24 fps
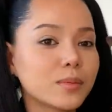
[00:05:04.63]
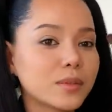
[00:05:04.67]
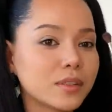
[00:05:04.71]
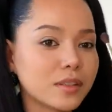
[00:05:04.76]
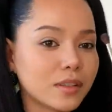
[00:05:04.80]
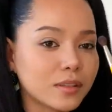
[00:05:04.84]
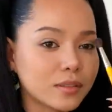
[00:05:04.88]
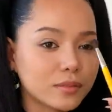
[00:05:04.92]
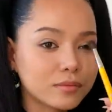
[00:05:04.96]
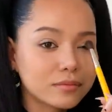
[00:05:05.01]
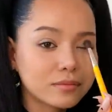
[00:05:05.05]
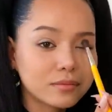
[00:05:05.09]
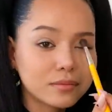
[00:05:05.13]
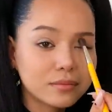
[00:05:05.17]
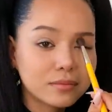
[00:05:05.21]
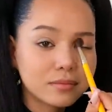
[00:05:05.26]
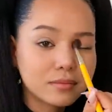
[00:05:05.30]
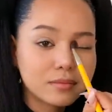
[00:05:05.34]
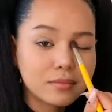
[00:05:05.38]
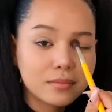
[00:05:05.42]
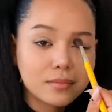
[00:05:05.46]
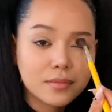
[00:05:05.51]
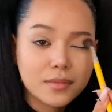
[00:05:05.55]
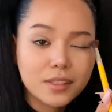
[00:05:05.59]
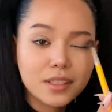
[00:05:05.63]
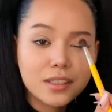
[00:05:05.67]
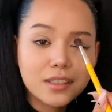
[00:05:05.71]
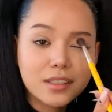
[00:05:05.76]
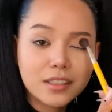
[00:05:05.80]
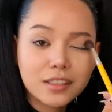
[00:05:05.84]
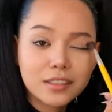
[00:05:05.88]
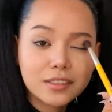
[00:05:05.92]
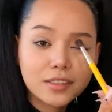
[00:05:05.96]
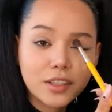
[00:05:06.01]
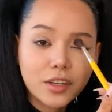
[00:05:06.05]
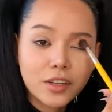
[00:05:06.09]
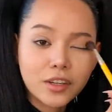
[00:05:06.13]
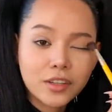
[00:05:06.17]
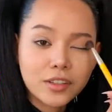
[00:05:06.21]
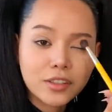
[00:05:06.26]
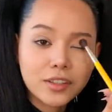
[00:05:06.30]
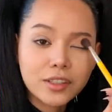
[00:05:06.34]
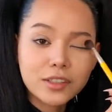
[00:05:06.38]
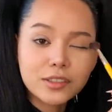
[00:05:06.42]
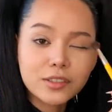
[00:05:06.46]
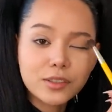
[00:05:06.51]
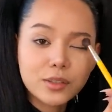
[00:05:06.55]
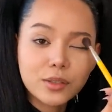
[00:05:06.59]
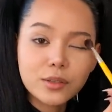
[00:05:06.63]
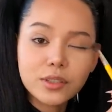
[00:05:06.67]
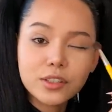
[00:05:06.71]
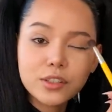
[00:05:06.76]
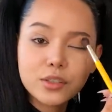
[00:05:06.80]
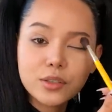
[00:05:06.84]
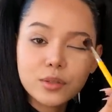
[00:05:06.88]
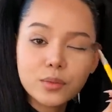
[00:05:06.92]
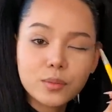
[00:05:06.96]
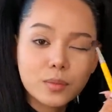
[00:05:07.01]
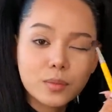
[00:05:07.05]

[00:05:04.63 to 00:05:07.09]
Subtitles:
so. Girl, do what you